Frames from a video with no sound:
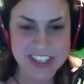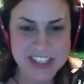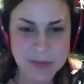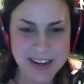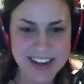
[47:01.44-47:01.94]
for
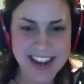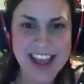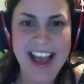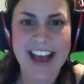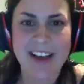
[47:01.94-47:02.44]
this one.
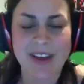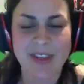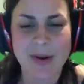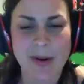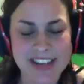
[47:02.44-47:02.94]

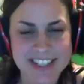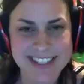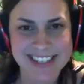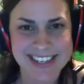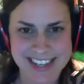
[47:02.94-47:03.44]
And the
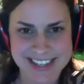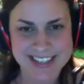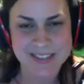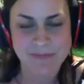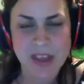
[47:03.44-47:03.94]
question
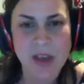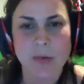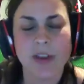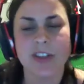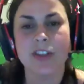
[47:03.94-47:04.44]
is,
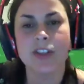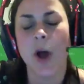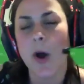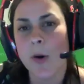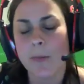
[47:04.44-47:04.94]
with
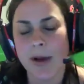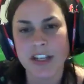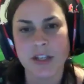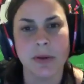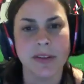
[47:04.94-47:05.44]
so
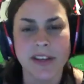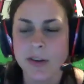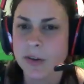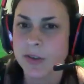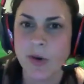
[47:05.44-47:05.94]
much
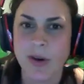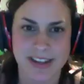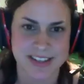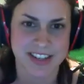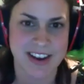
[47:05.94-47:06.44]
political
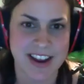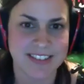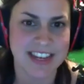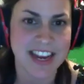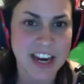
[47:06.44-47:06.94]
noise
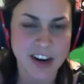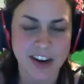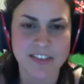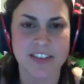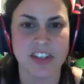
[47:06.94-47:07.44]
around
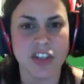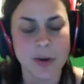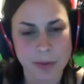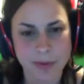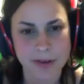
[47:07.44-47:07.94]
tariffs and
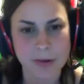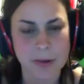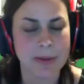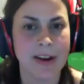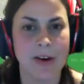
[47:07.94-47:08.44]

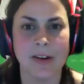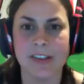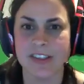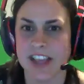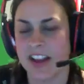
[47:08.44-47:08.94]
geopolitical
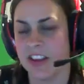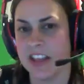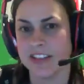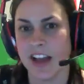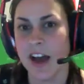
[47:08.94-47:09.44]
perils and
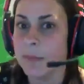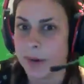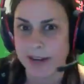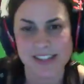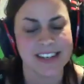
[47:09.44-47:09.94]
these
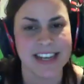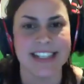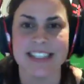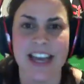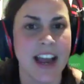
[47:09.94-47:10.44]

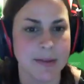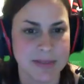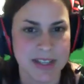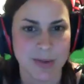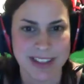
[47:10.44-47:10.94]
unprecedented
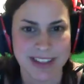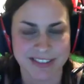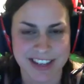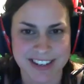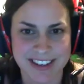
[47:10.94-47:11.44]
times that we
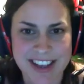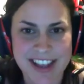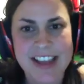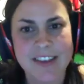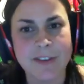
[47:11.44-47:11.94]
live in,
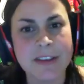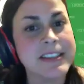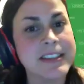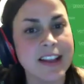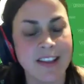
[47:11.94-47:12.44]
it
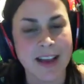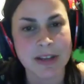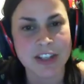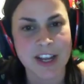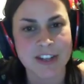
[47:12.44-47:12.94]
feels like
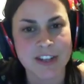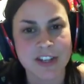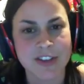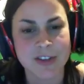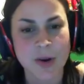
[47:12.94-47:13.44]
climate change
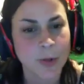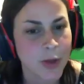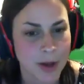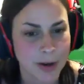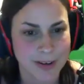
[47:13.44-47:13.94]
is no
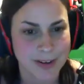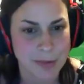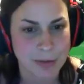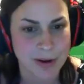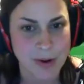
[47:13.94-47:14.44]
longer
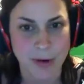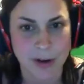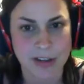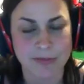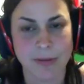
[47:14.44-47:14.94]
a
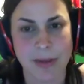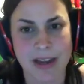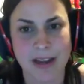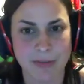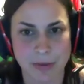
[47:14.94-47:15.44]
priority for
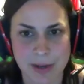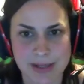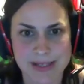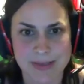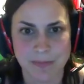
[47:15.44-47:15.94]
many
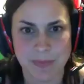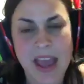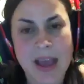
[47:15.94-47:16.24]
governments.